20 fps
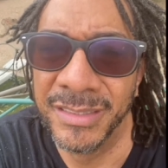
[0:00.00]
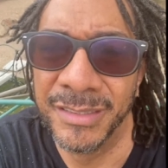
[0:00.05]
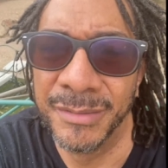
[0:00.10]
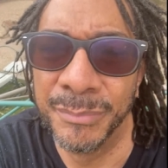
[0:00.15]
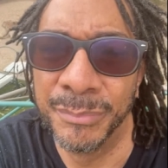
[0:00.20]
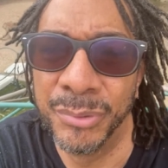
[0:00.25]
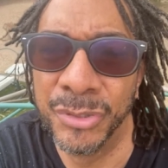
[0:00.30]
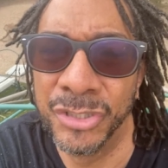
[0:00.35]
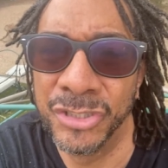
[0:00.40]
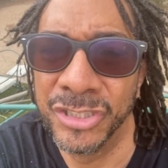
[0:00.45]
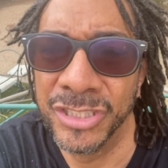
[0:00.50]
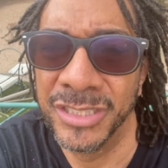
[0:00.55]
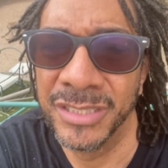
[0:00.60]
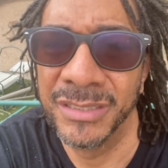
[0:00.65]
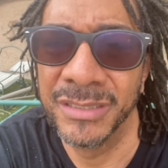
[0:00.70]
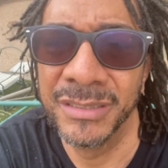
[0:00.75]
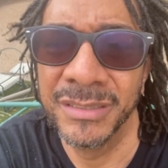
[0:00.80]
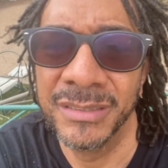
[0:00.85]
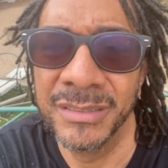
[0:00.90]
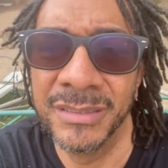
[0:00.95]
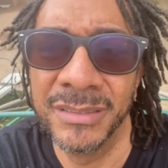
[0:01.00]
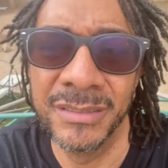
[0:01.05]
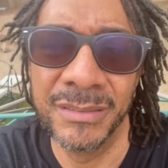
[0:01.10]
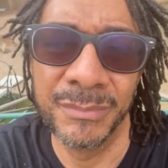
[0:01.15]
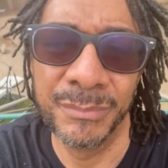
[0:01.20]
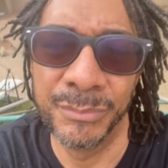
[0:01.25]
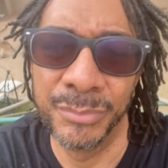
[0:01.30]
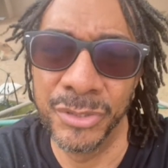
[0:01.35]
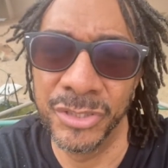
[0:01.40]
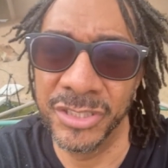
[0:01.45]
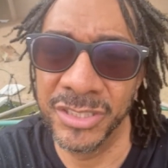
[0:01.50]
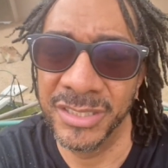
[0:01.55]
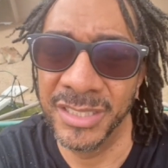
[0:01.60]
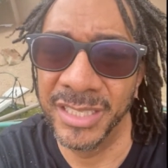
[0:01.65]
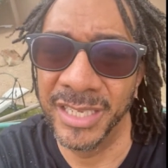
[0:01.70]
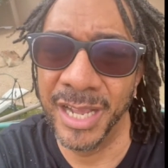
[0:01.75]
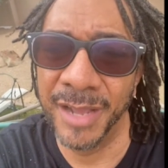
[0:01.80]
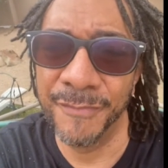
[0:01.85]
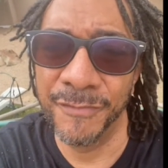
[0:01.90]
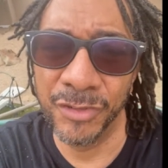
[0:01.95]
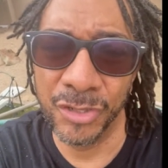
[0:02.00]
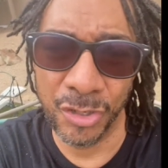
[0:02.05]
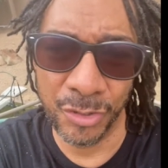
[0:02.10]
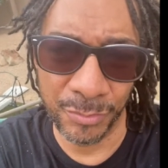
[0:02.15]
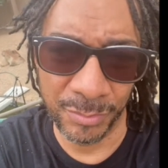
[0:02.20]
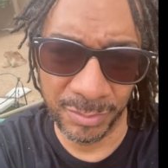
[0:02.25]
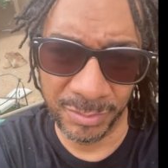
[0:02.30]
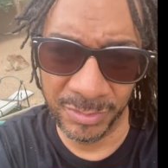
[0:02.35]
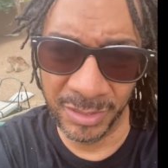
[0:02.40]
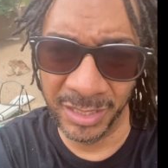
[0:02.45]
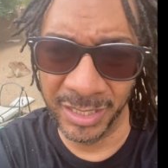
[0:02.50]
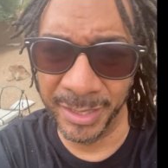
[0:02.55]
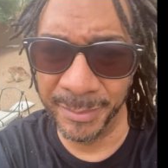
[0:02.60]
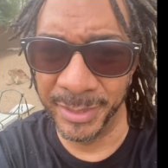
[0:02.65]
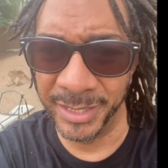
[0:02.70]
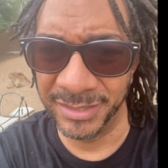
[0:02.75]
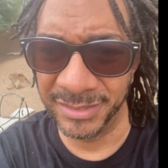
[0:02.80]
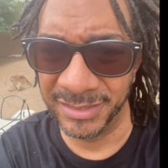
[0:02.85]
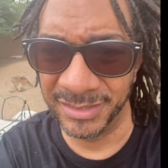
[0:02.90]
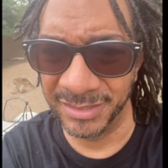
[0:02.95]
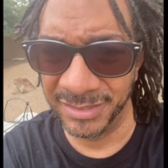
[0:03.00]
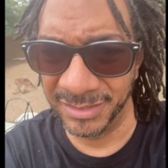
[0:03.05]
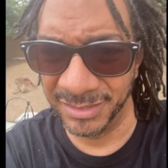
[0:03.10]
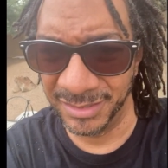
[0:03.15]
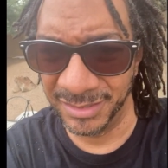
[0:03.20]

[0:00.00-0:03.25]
pushing the envelope, the limits,